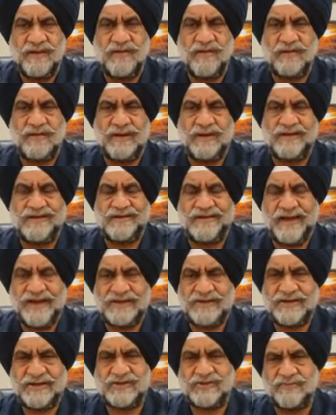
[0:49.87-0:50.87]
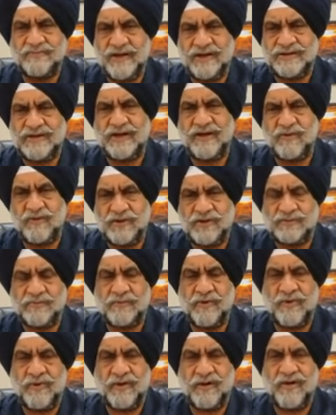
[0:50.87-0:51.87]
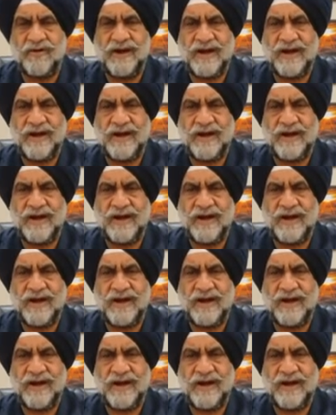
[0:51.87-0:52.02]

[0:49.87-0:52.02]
You know, that test is basically to explore